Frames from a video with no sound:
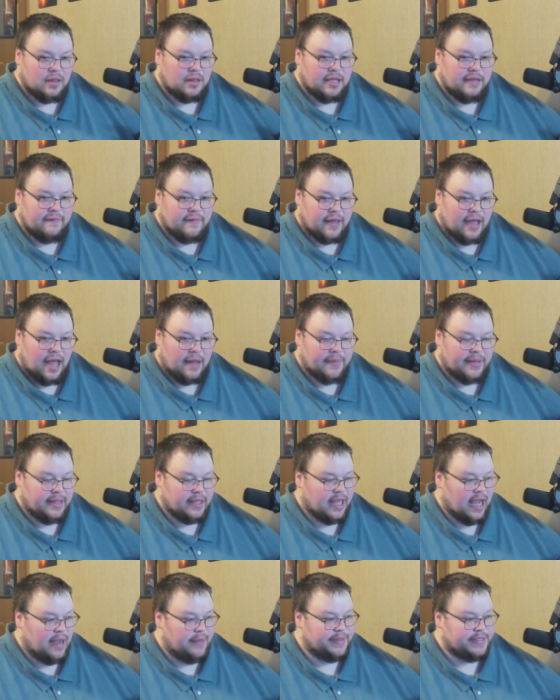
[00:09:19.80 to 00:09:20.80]
leave a comment in
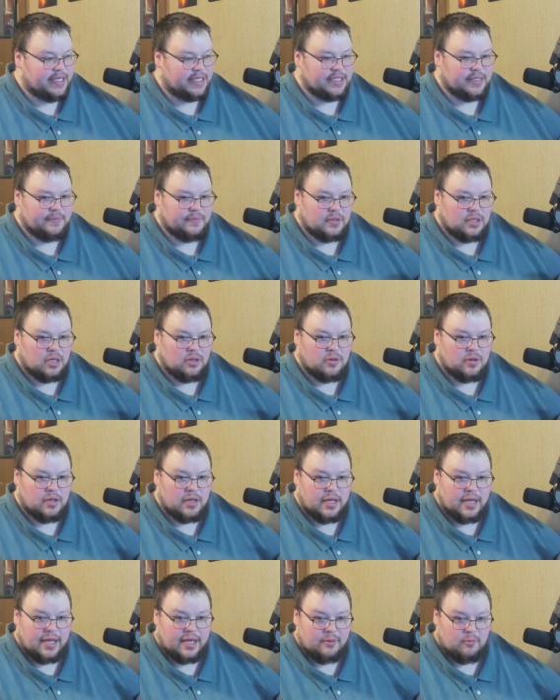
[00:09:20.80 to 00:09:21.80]
the comment section below.
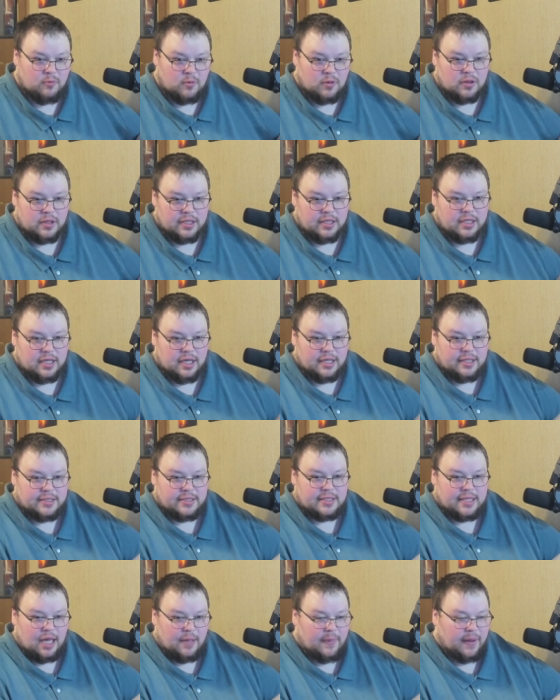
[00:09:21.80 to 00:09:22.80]
It really
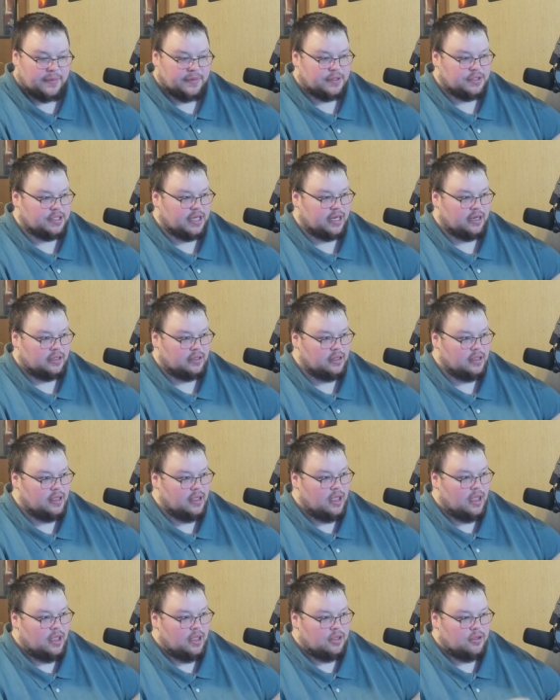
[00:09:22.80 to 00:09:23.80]
does help out the channel.
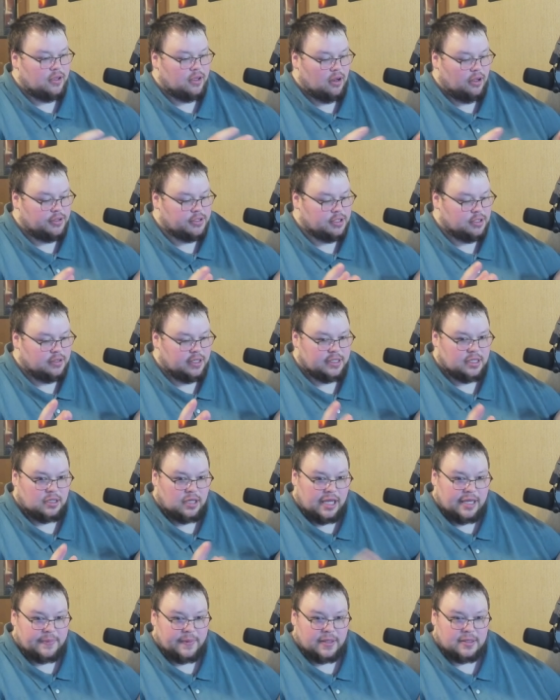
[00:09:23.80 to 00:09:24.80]
You can also hit the
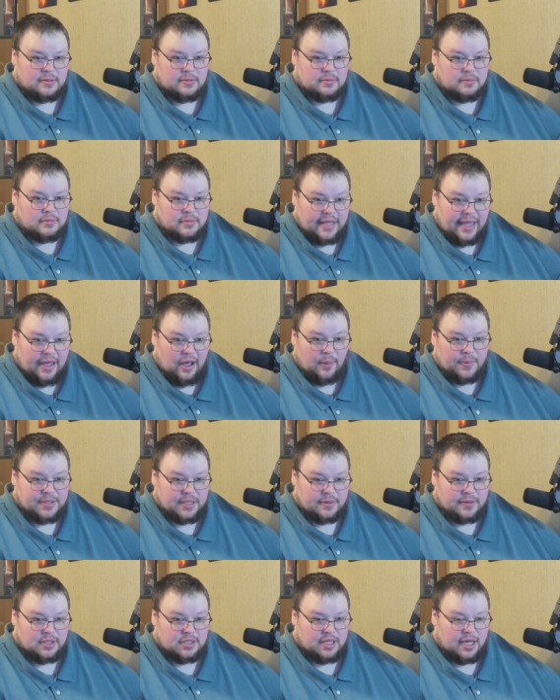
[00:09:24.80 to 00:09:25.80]
like button. That helps
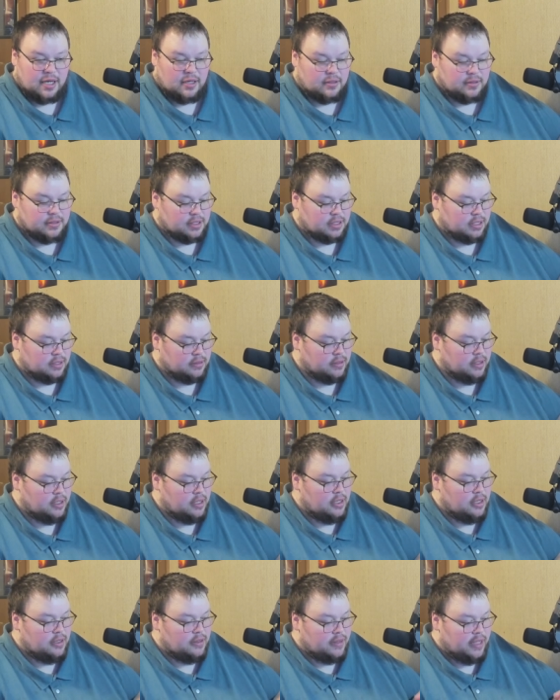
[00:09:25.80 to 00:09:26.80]
out the channel. So
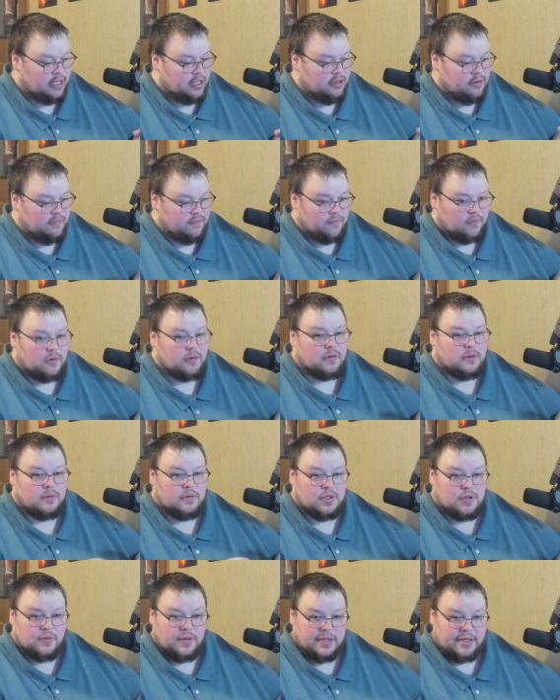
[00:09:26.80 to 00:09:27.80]
thank you for
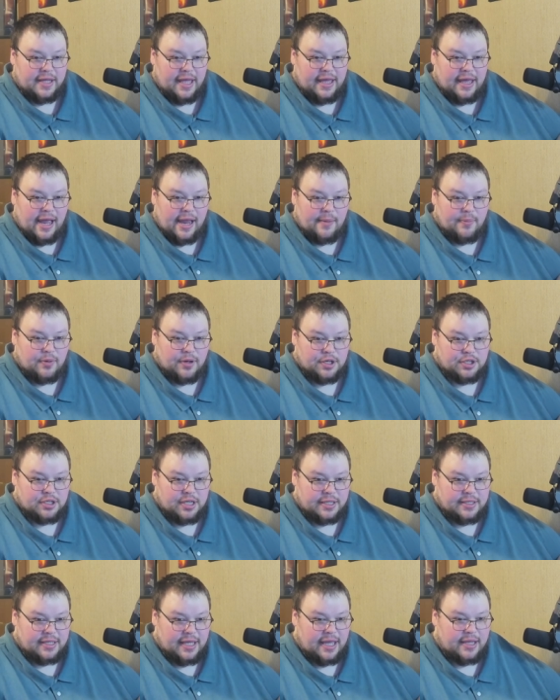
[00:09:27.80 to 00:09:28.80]
doing that. I
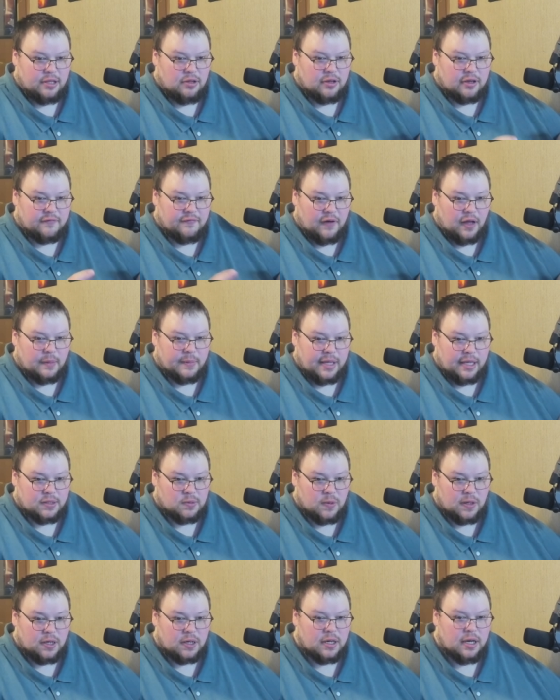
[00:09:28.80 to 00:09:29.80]
appreciate that. You can follow me on
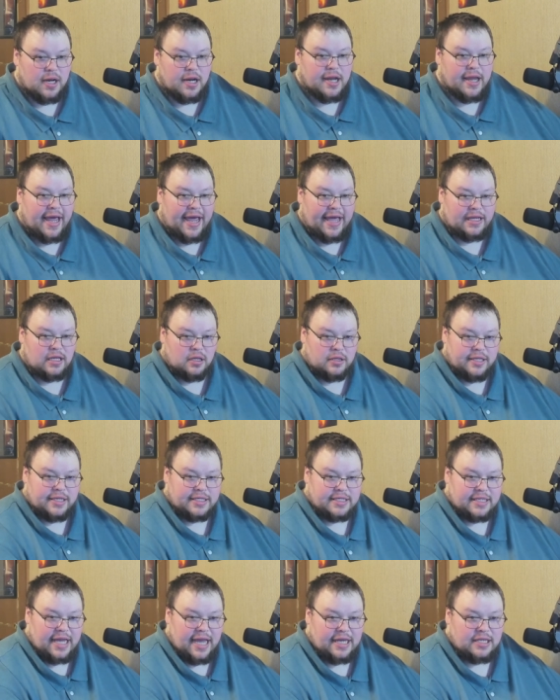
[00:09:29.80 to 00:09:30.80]
Twitter at the
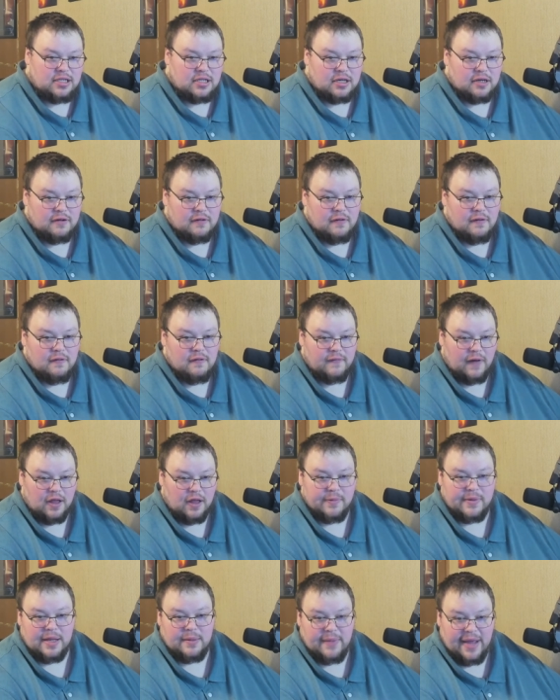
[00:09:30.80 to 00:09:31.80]
LinuxCast. You can
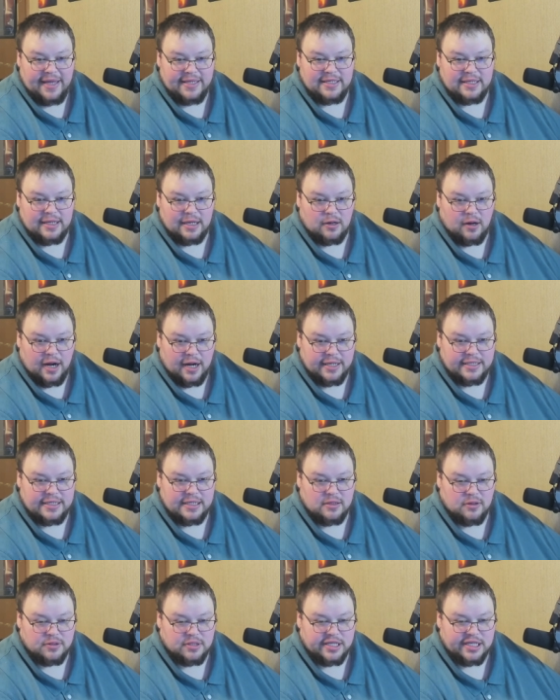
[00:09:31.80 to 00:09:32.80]
follow me on Mastodon or
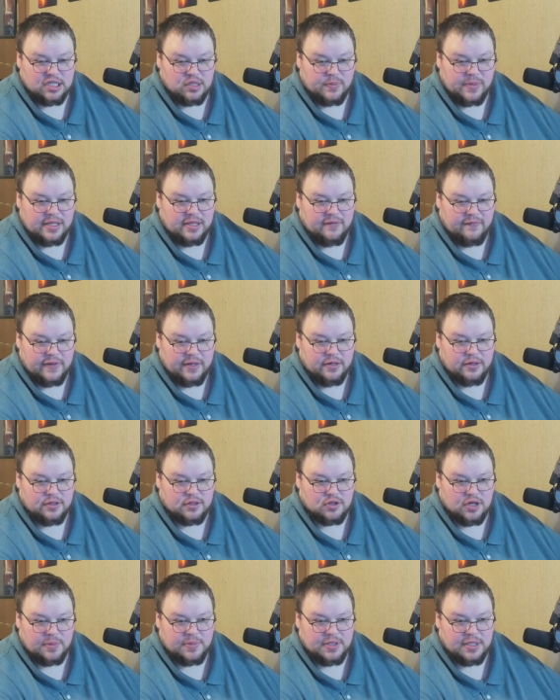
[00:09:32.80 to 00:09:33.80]
Odysee. Those links will be in the video
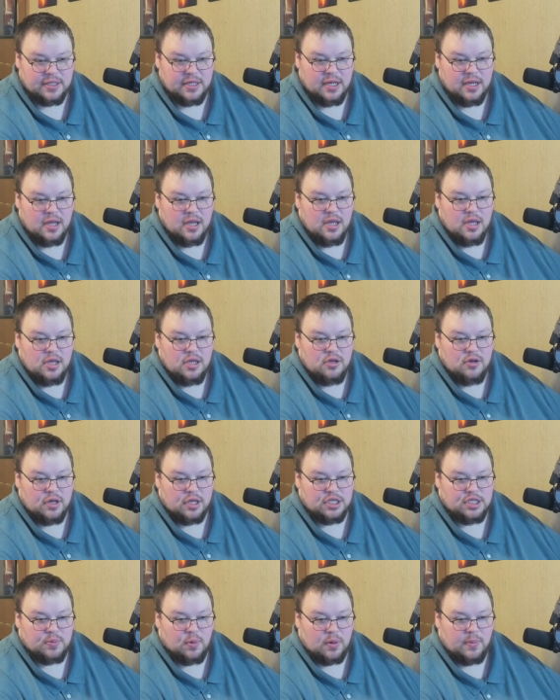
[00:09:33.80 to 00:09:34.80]
description. You
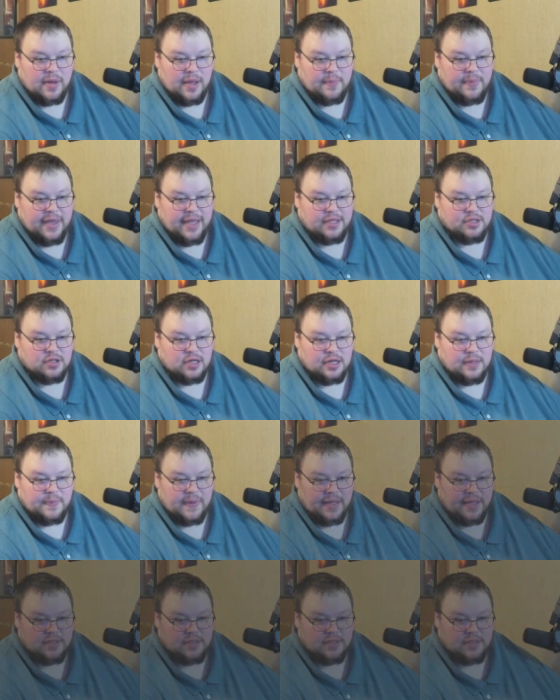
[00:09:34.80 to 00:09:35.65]
can support me on Patreon at